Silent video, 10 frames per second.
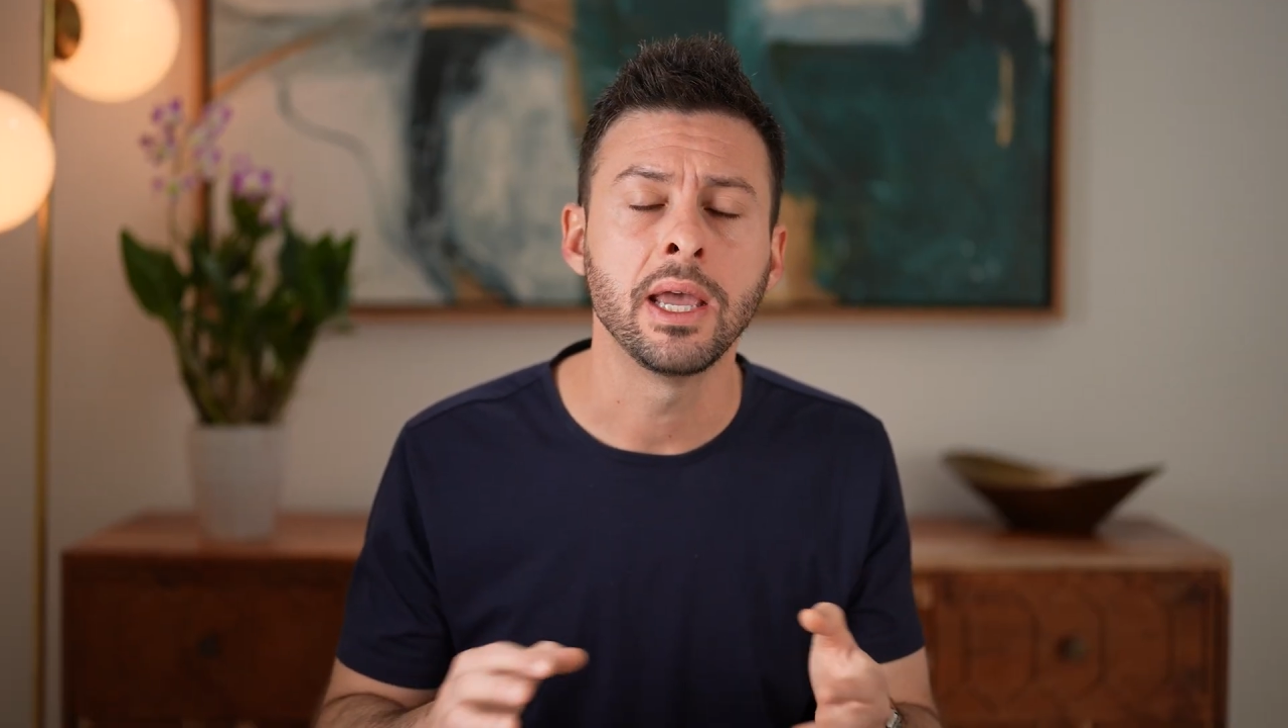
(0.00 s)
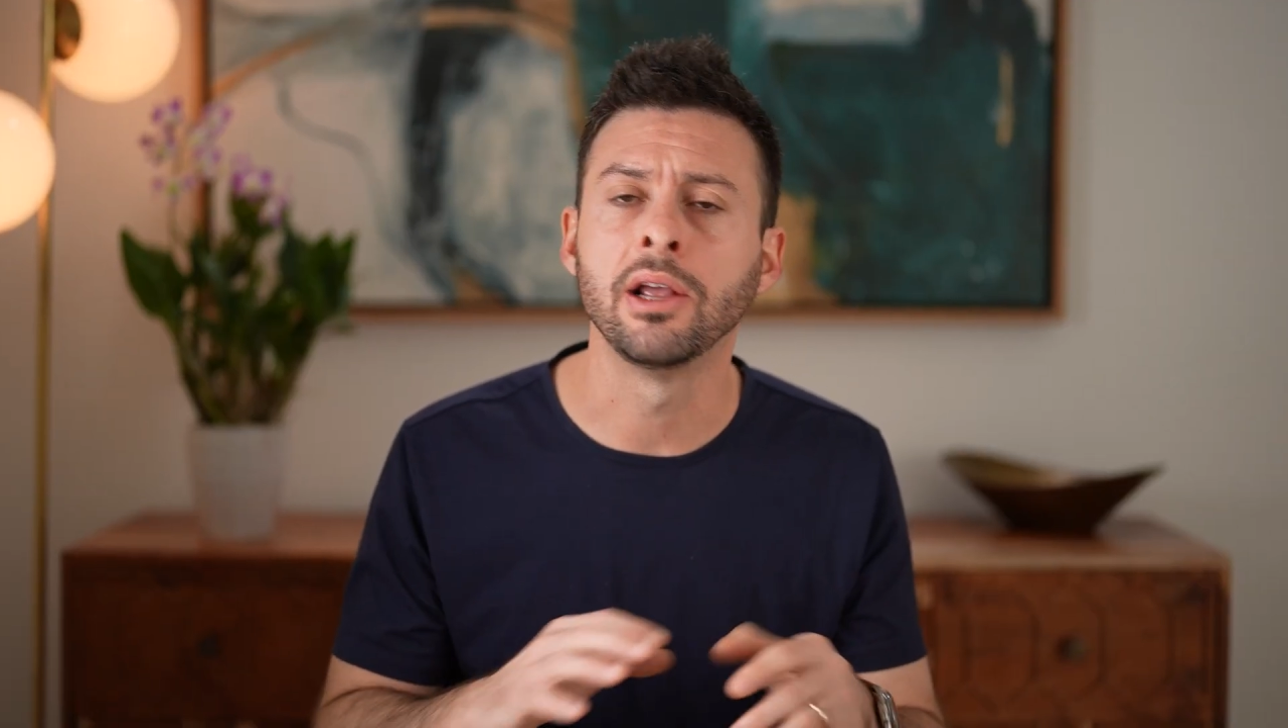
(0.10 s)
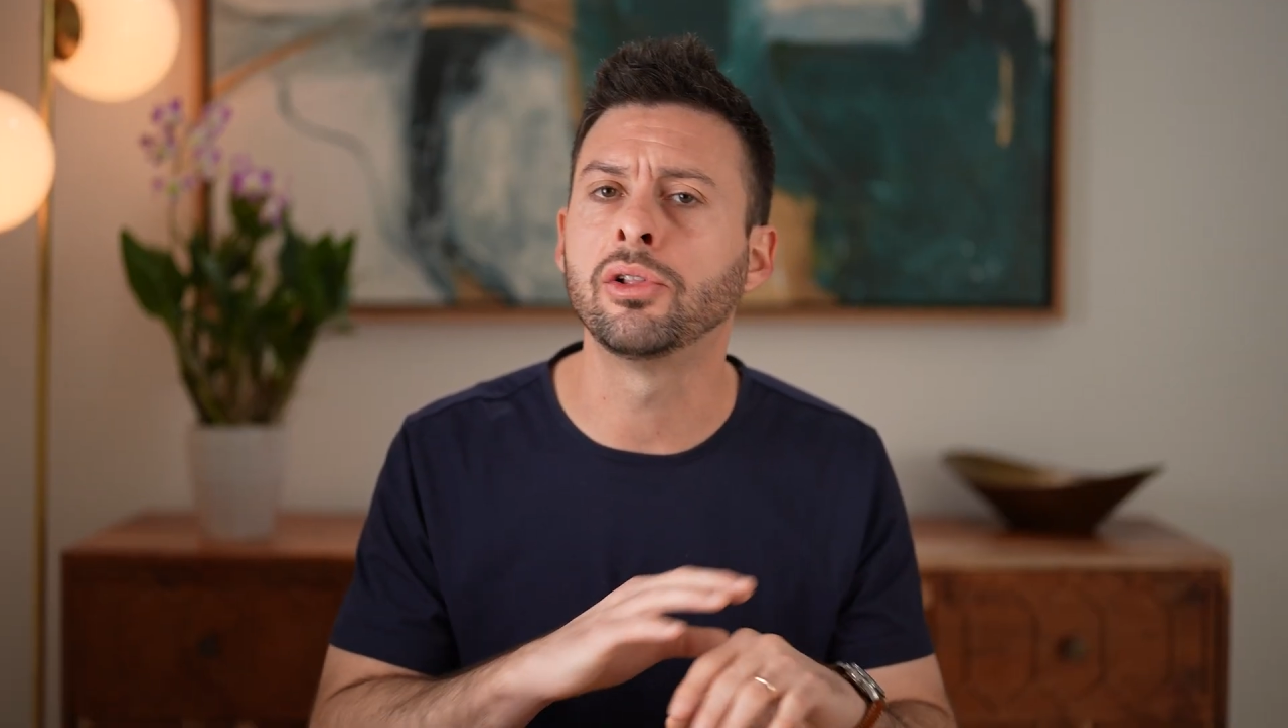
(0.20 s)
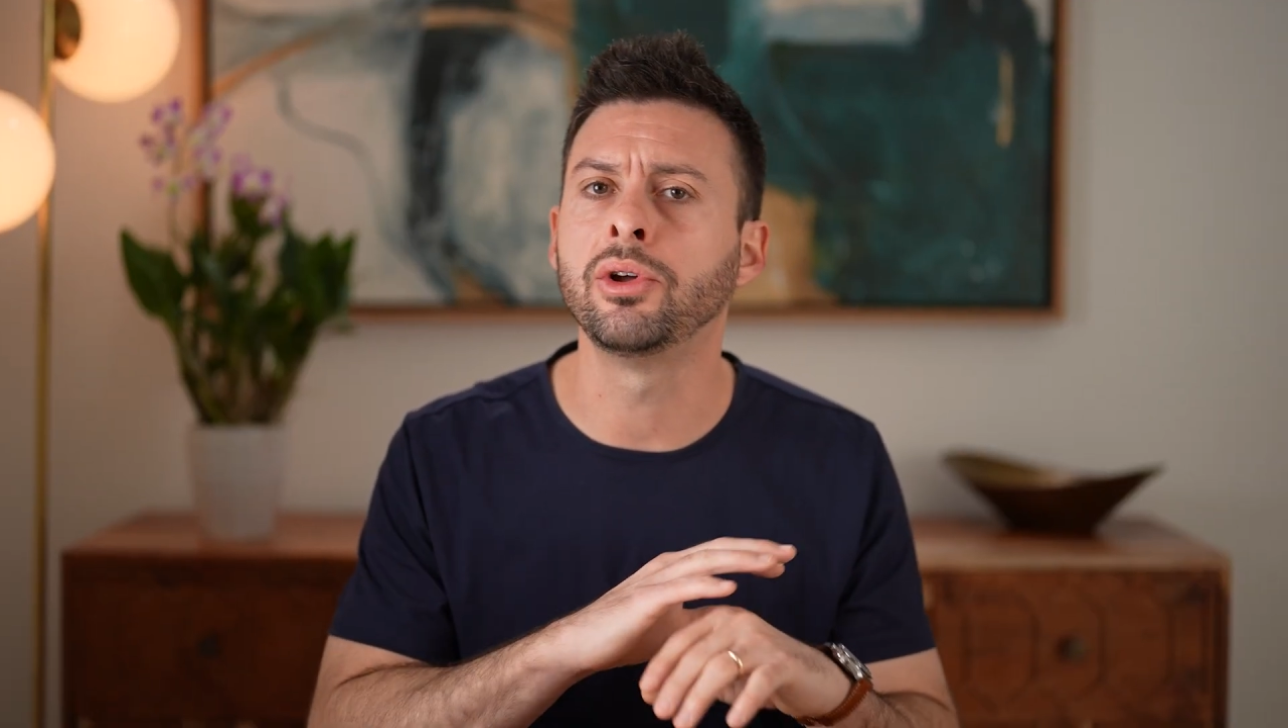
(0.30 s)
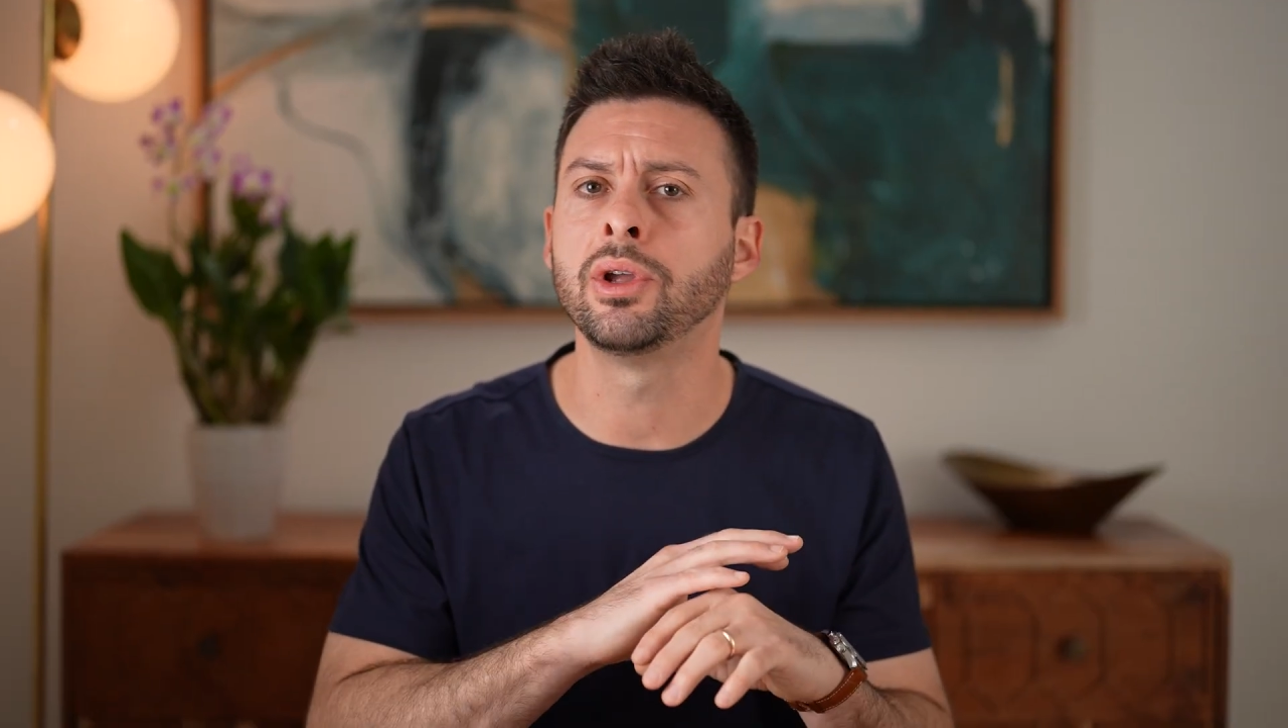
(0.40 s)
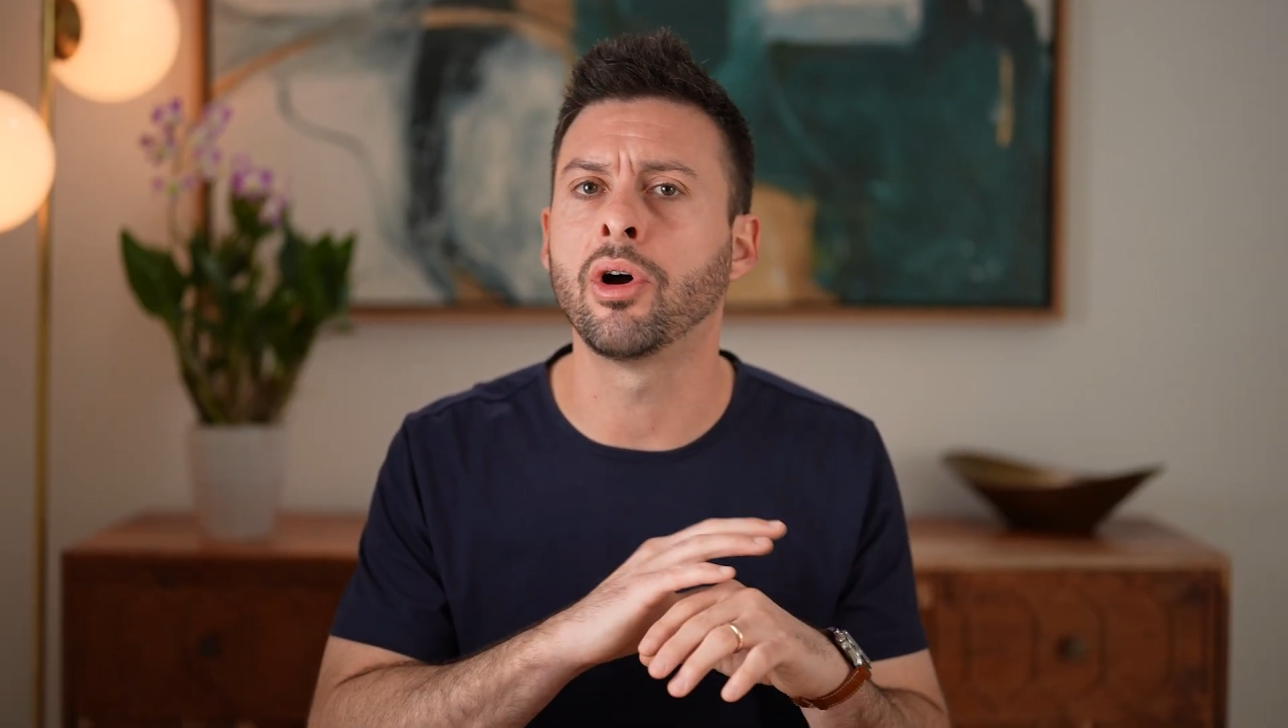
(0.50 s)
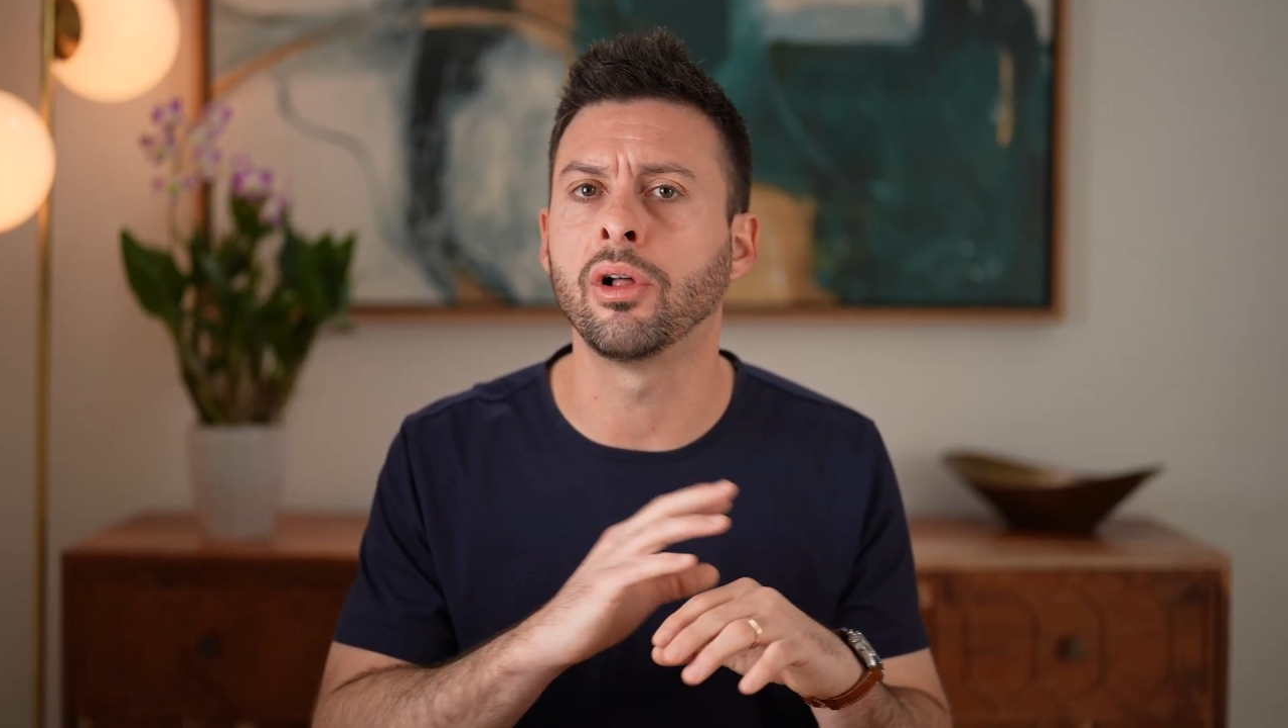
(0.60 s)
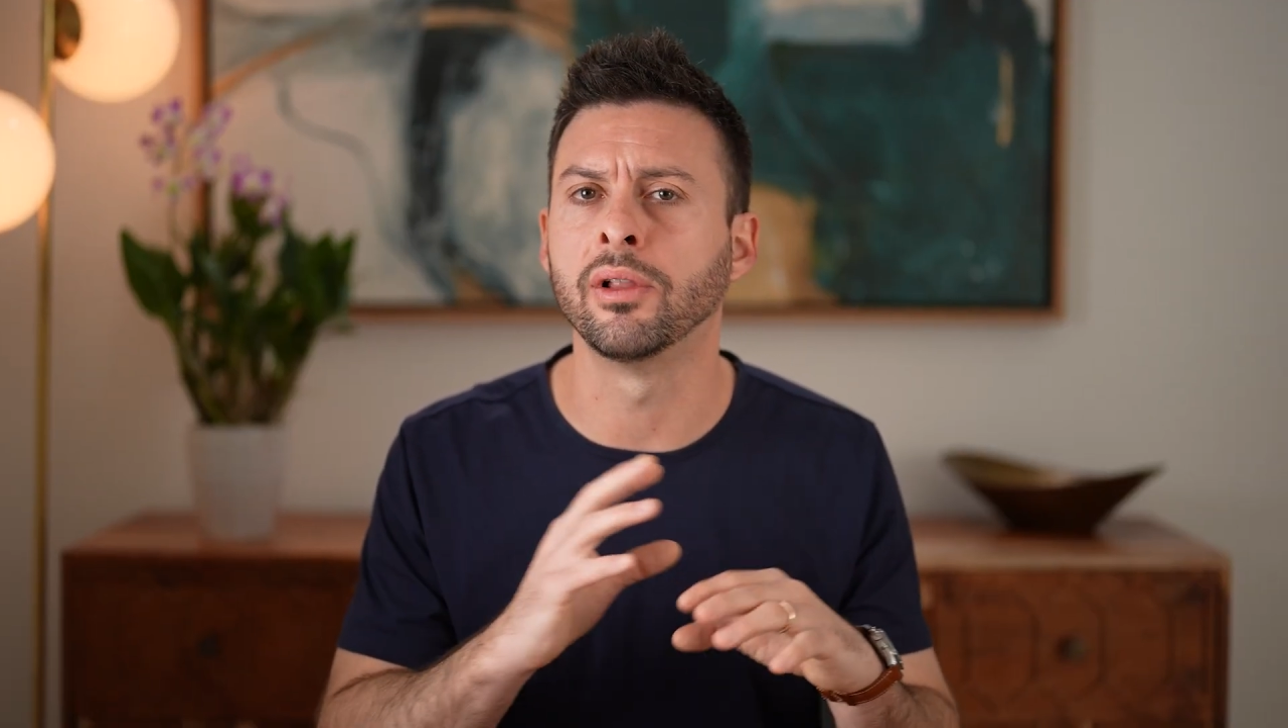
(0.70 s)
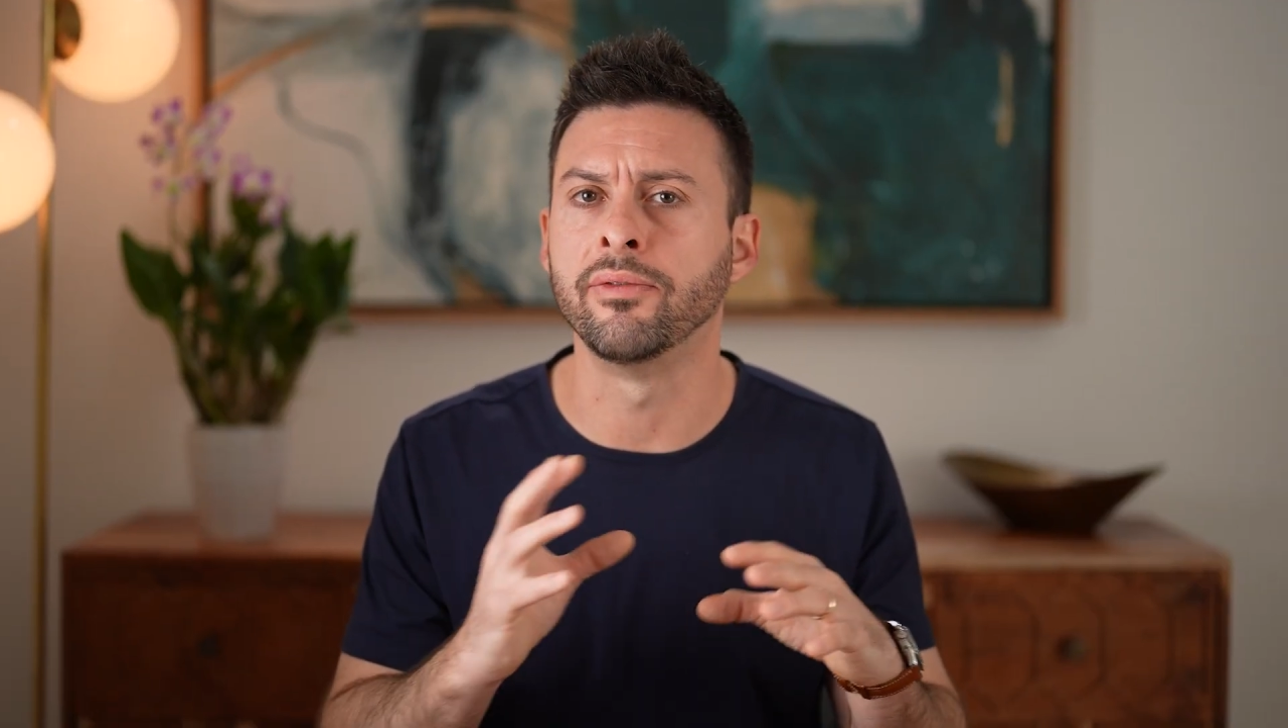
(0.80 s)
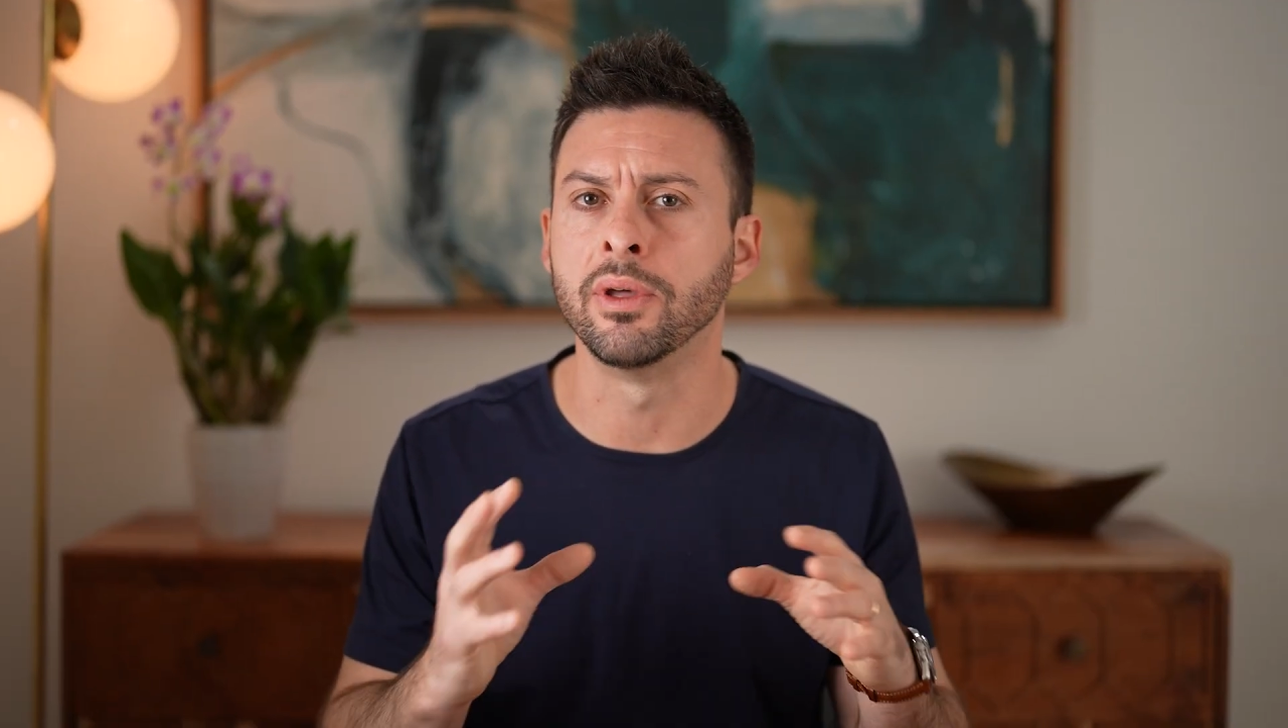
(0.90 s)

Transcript: including all of